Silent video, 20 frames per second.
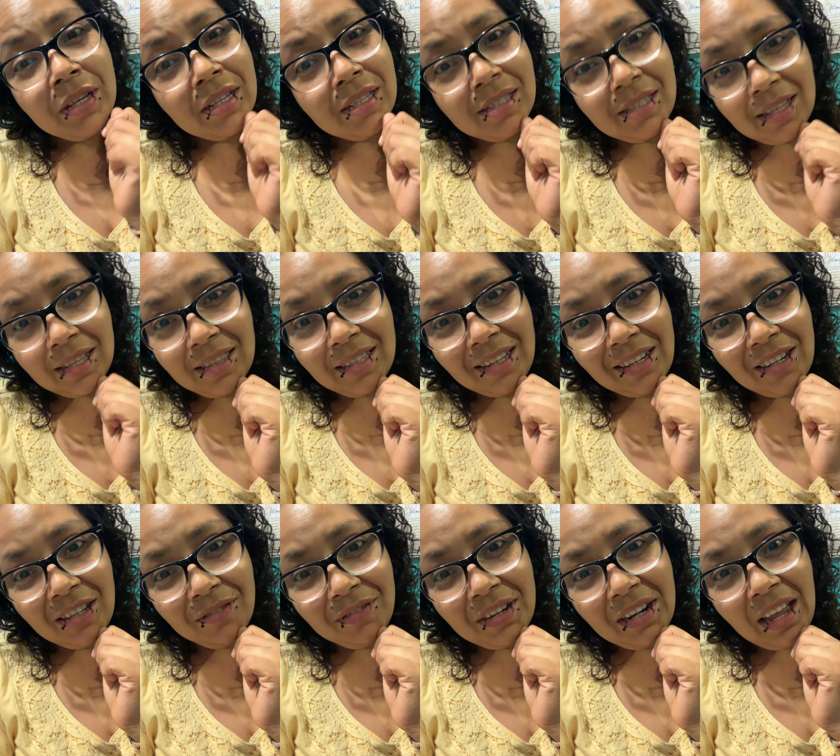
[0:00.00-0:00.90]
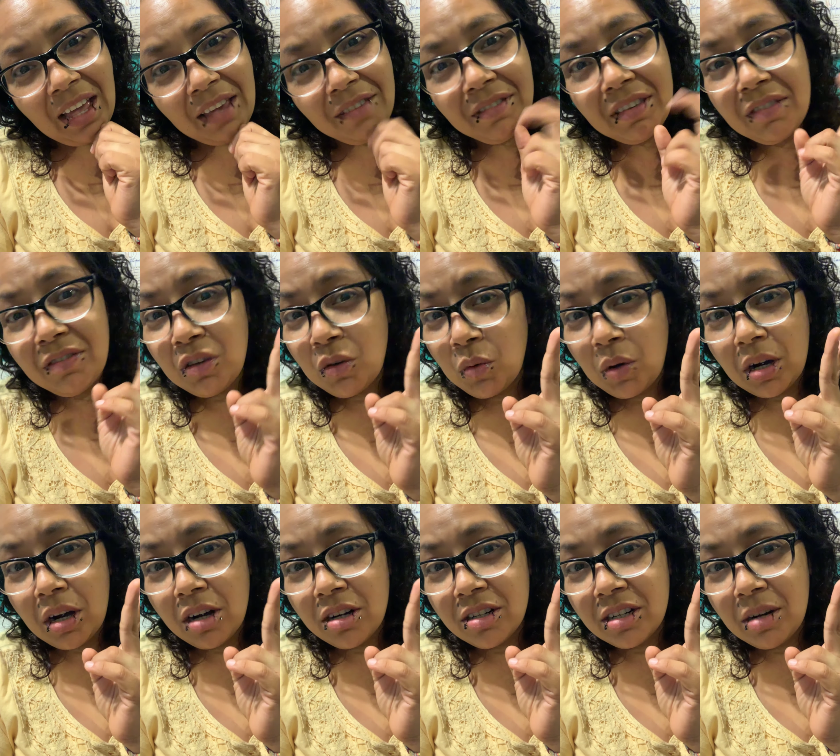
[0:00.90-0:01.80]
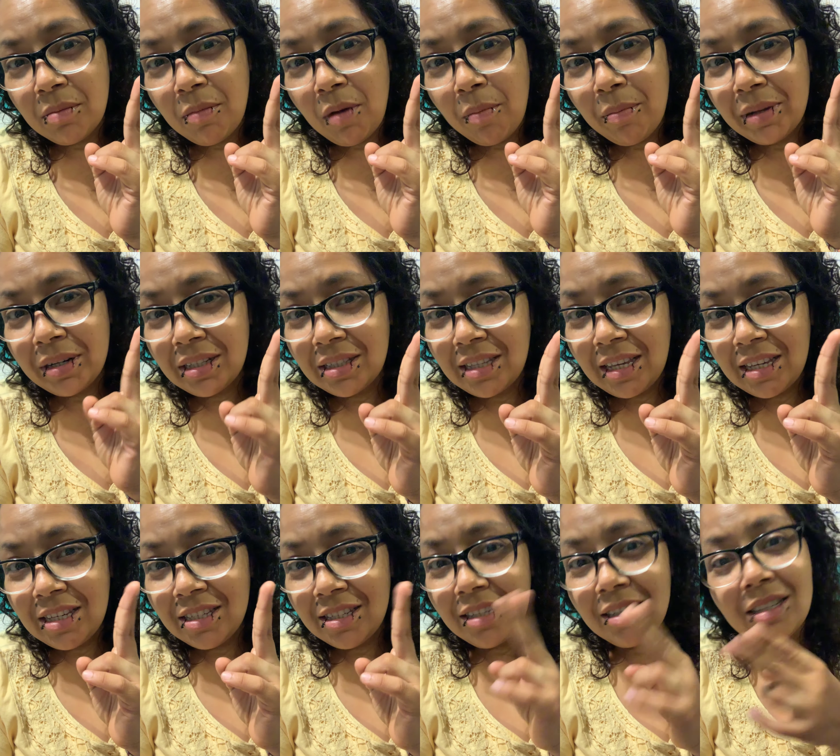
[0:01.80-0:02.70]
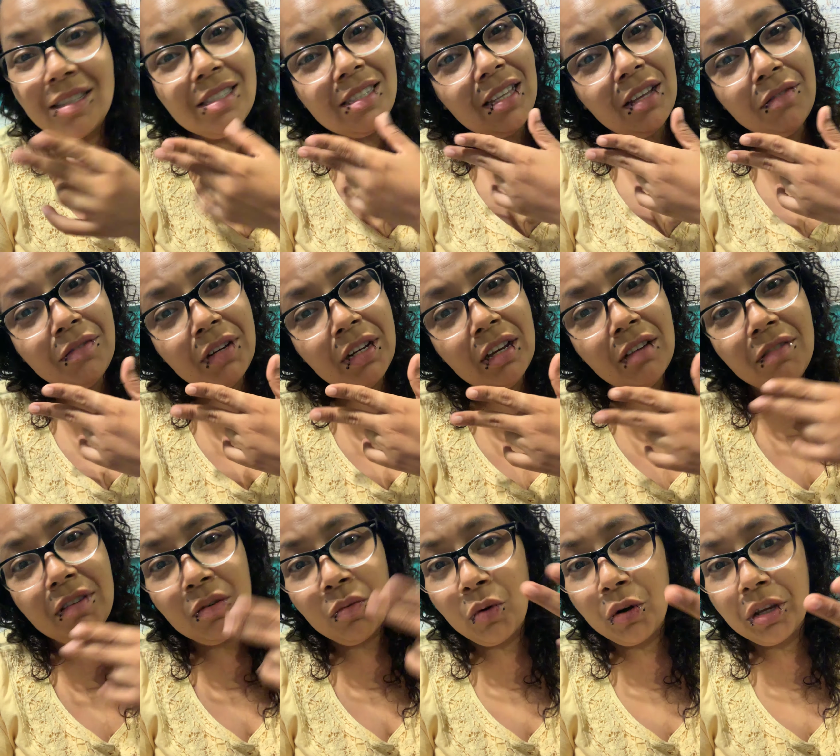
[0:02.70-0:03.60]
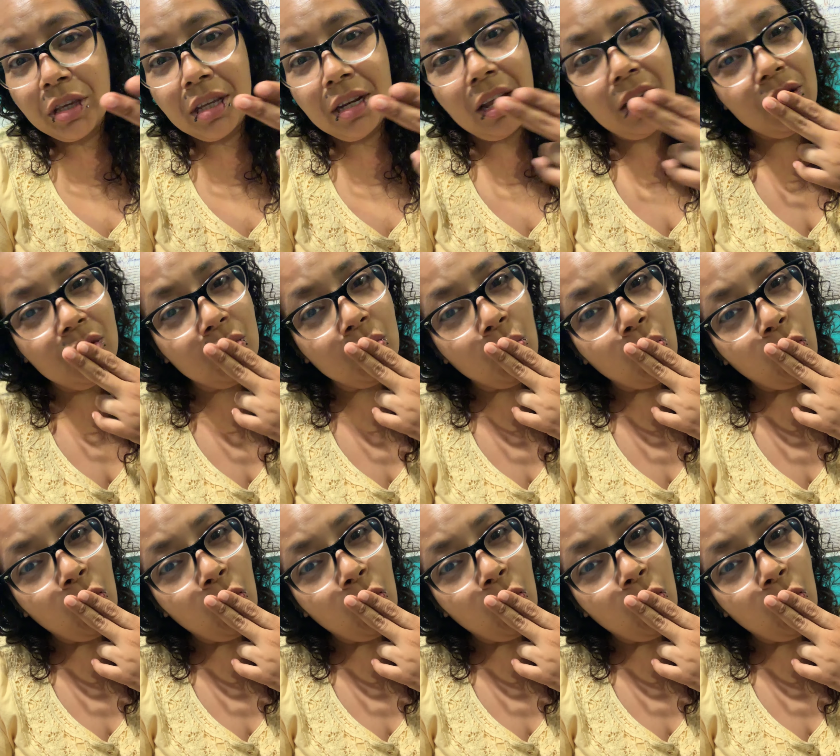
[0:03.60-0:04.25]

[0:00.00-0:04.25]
Sending love and life. If you want to learn about meditation and self-love and working out